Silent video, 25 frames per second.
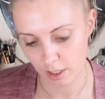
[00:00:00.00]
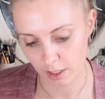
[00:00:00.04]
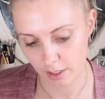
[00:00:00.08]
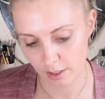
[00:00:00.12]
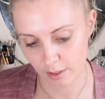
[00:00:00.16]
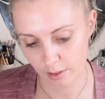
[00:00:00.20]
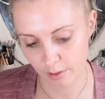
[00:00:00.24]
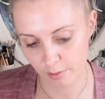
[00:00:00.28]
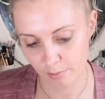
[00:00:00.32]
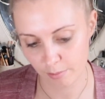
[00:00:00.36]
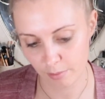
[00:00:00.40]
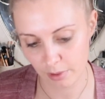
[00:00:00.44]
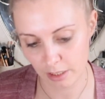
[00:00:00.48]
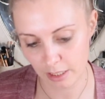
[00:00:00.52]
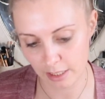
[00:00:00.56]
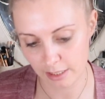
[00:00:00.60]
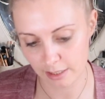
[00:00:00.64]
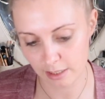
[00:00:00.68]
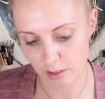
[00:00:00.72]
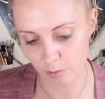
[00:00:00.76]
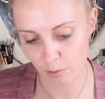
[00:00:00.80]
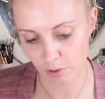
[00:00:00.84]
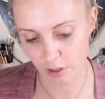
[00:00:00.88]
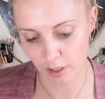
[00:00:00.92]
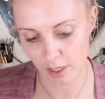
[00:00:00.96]
And
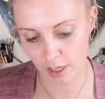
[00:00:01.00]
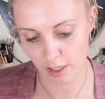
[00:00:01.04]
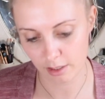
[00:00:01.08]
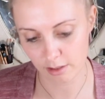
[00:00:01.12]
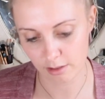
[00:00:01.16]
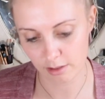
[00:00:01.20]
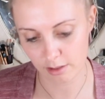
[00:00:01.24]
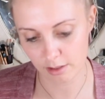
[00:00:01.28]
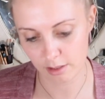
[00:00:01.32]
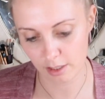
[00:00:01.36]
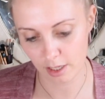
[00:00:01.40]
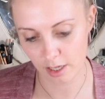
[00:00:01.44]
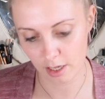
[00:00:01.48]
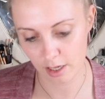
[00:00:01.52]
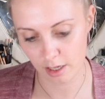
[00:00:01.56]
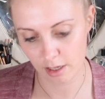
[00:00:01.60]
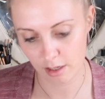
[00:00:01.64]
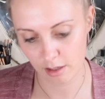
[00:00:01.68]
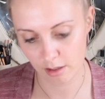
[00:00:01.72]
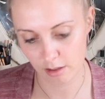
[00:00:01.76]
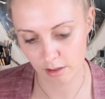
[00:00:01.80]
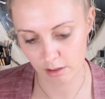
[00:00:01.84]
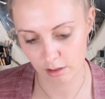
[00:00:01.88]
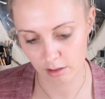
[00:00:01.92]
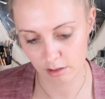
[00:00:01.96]
let's see what it has to say.
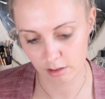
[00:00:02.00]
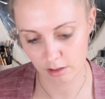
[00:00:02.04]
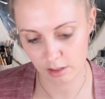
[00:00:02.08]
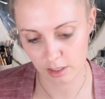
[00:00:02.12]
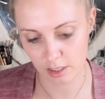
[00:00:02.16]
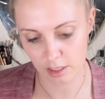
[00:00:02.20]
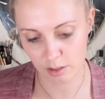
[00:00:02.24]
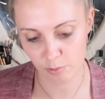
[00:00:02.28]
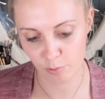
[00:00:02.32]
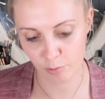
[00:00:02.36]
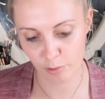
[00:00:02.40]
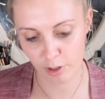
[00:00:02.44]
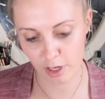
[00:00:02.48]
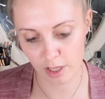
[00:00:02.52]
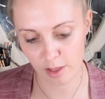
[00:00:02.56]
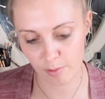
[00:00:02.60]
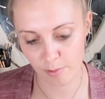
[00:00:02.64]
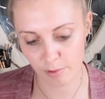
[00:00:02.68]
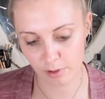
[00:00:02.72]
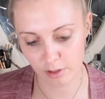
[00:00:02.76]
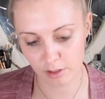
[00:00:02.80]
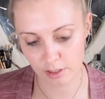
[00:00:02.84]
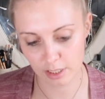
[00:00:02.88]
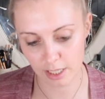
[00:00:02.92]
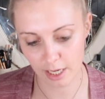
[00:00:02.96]
It says
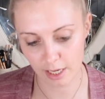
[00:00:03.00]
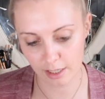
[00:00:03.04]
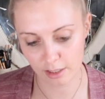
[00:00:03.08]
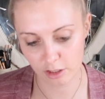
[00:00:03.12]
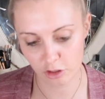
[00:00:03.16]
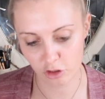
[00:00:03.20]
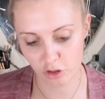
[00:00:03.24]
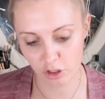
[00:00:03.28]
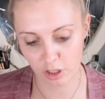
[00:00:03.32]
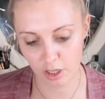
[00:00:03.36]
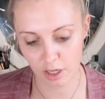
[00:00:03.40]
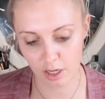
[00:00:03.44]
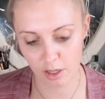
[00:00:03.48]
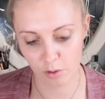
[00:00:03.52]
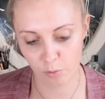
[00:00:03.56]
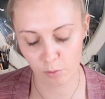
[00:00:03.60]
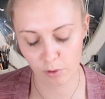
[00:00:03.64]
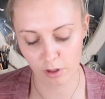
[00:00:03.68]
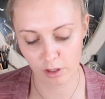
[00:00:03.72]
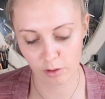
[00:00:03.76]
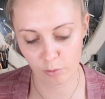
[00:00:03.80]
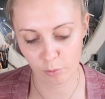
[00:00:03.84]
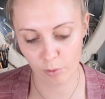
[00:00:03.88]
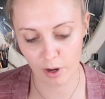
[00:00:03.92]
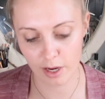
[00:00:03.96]
breathable texture
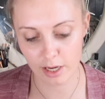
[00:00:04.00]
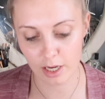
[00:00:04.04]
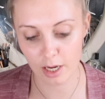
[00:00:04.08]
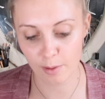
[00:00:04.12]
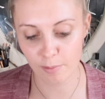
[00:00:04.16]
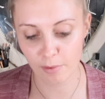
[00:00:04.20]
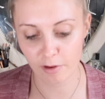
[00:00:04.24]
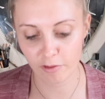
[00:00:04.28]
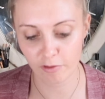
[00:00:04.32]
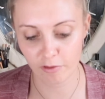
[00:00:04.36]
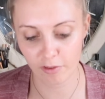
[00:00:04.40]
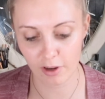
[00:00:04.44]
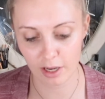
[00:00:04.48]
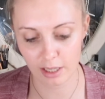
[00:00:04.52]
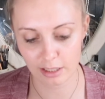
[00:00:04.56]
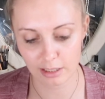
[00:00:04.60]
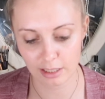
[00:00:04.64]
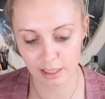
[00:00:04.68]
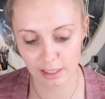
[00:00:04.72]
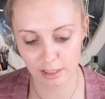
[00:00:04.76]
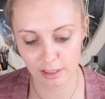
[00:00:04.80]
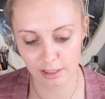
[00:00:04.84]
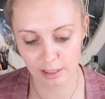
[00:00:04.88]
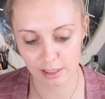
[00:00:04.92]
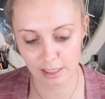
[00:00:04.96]
with wake up
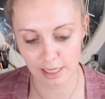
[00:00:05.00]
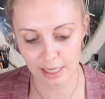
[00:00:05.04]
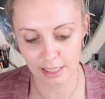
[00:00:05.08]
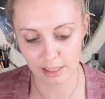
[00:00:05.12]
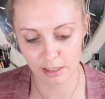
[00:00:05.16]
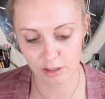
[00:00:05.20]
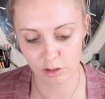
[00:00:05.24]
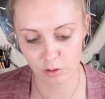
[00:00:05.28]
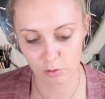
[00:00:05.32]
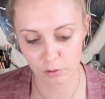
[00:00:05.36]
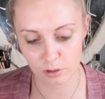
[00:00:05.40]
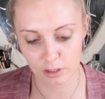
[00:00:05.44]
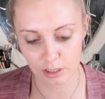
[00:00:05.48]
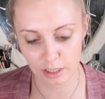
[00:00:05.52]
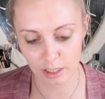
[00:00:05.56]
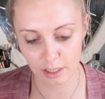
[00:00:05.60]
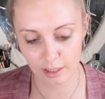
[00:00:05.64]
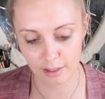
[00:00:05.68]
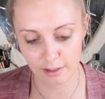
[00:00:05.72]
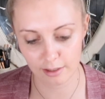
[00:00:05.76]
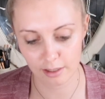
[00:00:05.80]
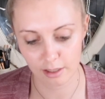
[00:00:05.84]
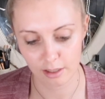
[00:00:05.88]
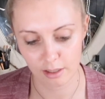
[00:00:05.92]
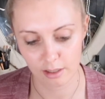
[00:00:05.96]
effect that lets your
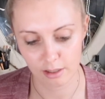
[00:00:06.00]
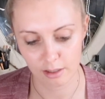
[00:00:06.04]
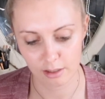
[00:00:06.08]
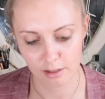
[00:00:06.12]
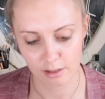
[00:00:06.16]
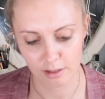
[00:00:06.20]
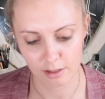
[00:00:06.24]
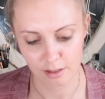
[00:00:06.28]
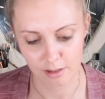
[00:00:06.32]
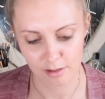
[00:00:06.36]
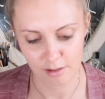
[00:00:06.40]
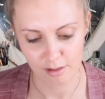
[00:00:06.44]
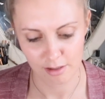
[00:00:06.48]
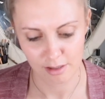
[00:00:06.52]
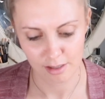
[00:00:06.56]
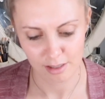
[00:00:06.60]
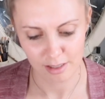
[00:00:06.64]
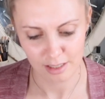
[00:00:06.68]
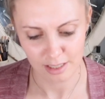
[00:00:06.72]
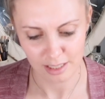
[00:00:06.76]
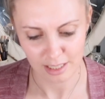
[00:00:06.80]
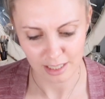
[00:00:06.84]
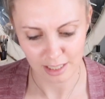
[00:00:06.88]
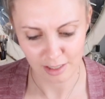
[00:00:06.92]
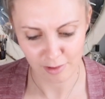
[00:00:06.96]
skin
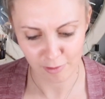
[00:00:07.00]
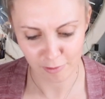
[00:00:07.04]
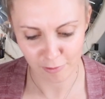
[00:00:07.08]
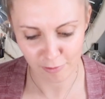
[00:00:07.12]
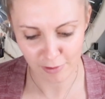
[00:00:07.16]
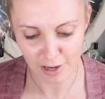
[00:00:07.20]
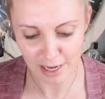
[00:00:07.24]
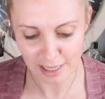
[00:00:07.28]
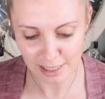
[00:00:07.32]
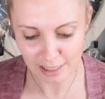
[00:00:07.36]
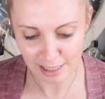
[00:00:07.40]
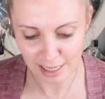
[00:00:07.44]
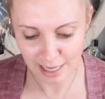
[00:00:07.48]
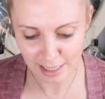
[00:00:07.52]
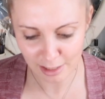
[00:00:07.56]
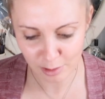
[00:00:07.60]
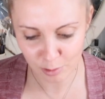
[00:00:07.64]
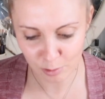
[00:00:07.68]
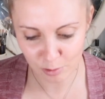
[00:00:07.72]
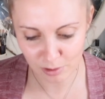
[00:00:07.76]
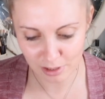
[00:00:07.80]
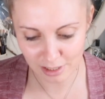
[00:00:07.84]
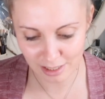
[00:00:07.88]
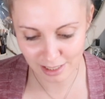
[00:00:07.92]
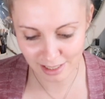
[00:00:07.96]

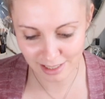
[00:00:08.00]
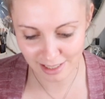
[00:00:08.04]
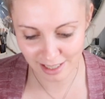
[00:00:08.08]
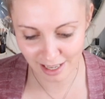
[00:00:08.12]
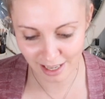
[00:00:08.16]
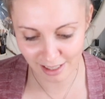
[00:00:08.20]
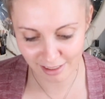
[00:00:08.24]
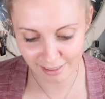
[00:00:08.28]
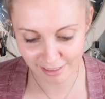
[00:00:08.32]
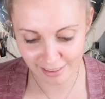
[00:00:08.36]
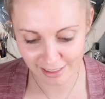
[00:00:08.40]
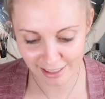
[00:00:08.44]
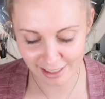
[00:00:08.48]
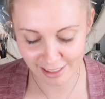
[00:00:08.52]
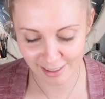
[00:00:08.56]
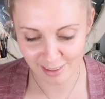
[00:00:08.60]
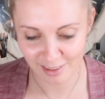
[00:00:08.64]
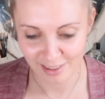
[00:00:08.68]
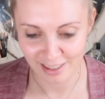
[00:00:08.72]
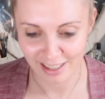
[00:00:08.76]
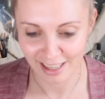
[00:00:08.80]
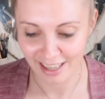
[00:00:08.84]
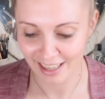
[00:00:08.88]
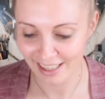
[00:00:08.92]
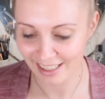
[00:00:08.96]

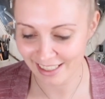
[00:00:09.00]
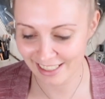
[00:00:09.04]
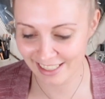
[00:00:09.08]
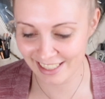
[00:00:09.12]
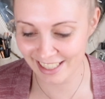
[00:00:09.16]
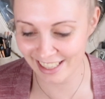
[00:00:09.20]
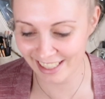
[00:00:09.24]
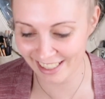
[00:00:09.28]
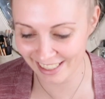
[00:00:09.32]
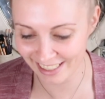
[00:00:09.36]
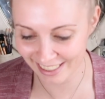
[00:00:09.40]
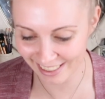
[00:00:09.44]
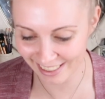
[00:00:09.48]
healthy. Can